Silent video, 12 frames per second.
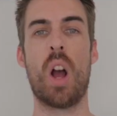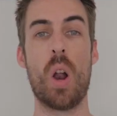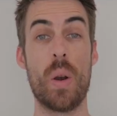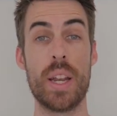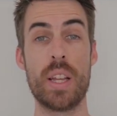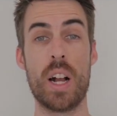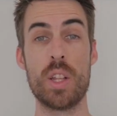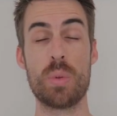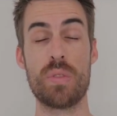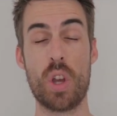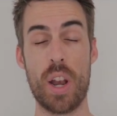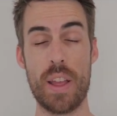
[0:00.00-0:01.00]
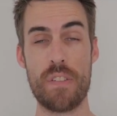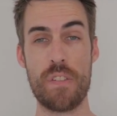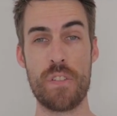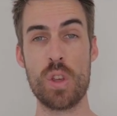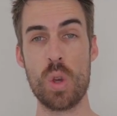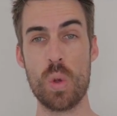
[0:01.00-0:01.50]
Alrighty guys, we've got a
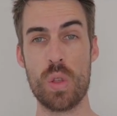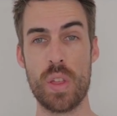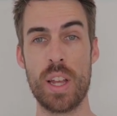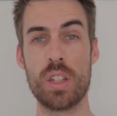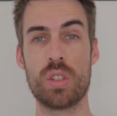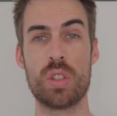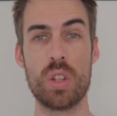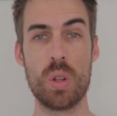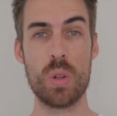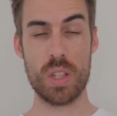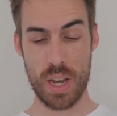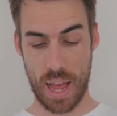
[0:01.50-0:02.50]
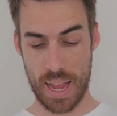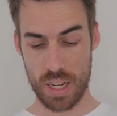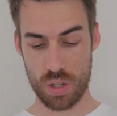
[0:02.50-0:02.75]
few things to do today